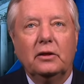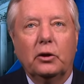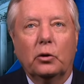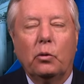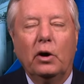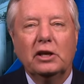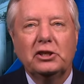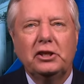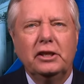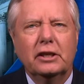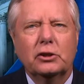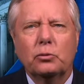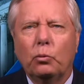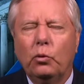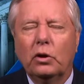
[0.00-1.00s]
The question
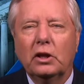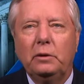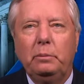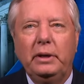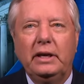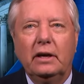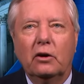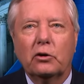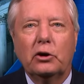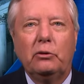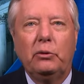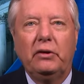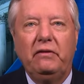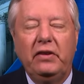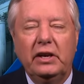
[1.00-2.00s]
is, will it be on a
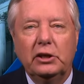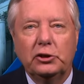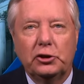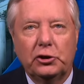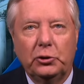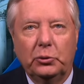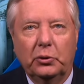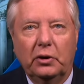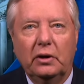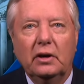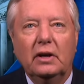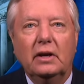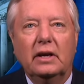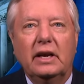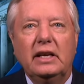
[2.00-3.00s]
revenge tour?
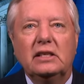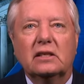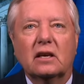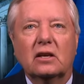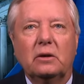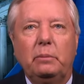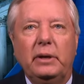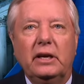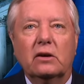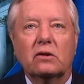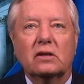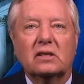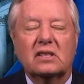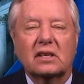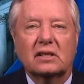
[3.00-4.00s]
He's going to be on
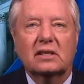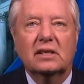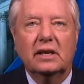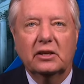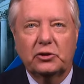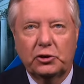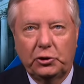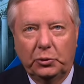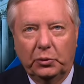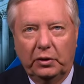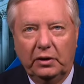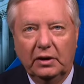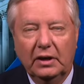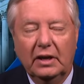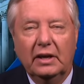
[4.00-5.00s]
a success
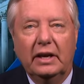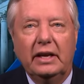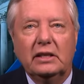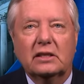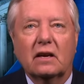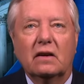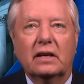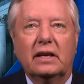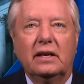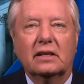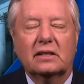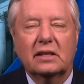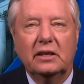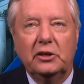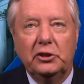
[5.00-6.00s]
tour. He's going to get
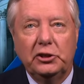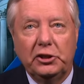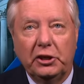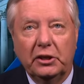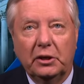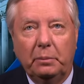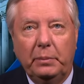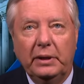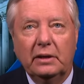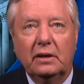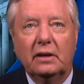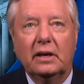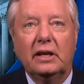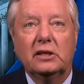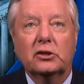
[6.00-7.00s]
us energy
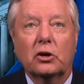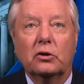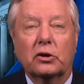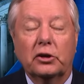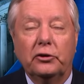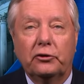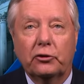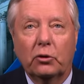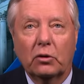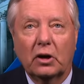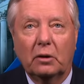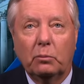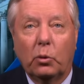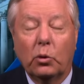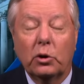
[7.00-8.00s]
independent. He's going to control
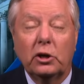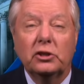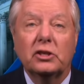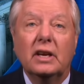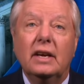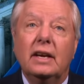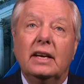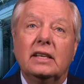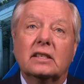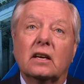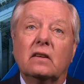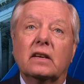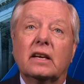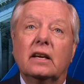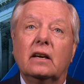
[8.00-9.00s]
our borders. He's
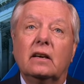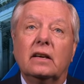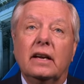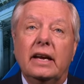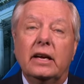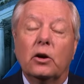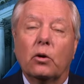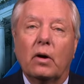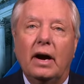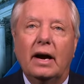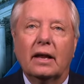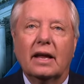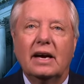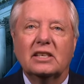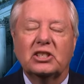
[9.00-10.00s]
going to get our NATO
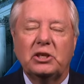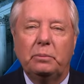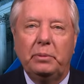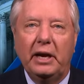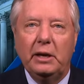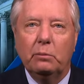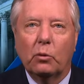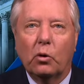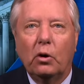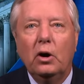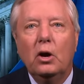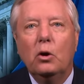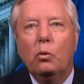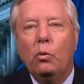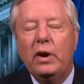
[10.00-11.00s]
allies to pay more.
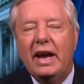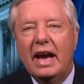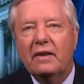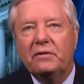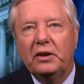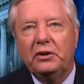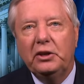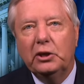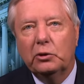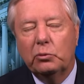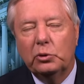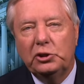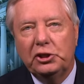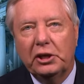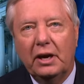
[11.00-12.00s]
We have to deal
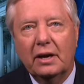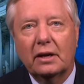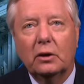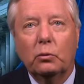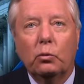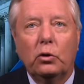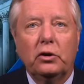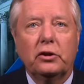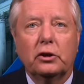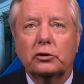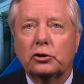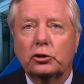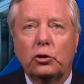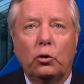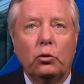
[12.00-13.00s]
with China. We're the
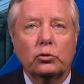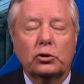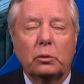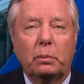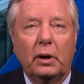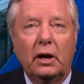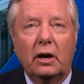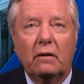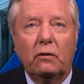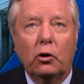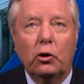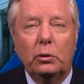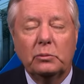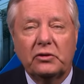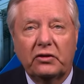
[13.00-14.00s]
sole supplier of
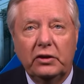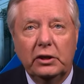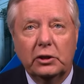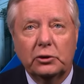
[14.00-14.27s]
arms for